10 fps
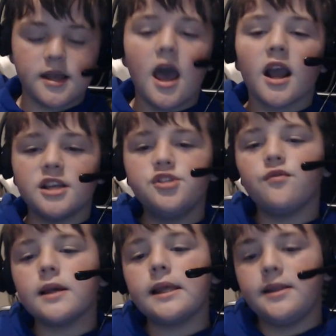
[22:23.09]
Because you
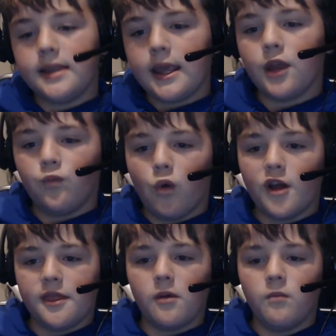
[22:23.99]
really need
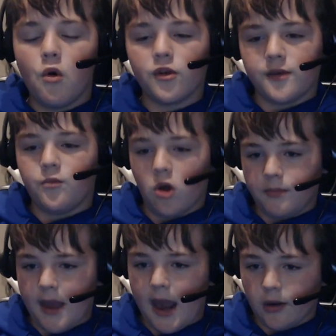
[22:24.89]
more than one
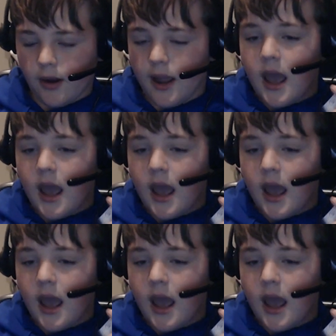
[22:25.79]
battery.